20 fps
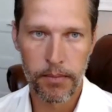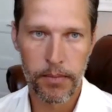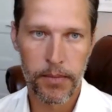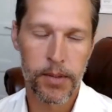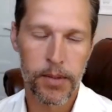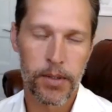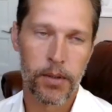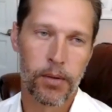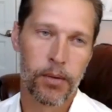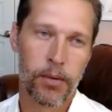
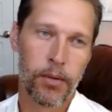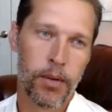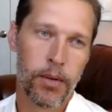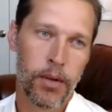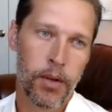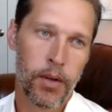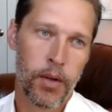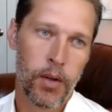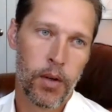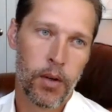So
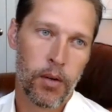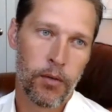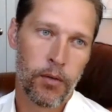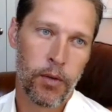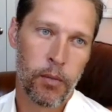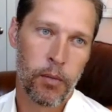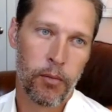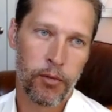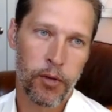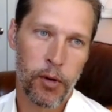
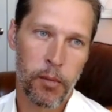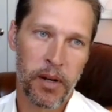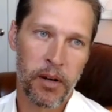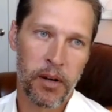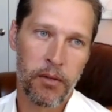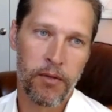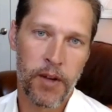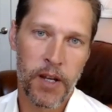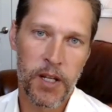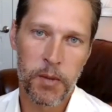from an
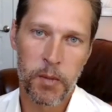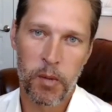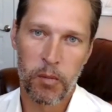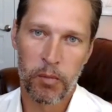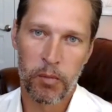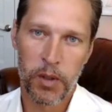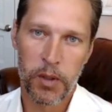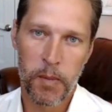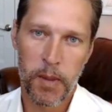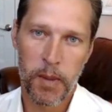investment
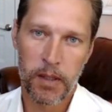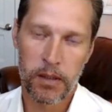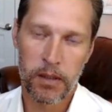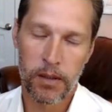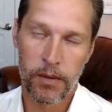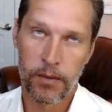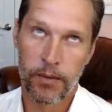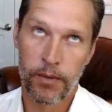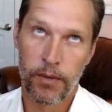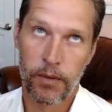
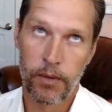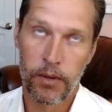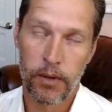perspective,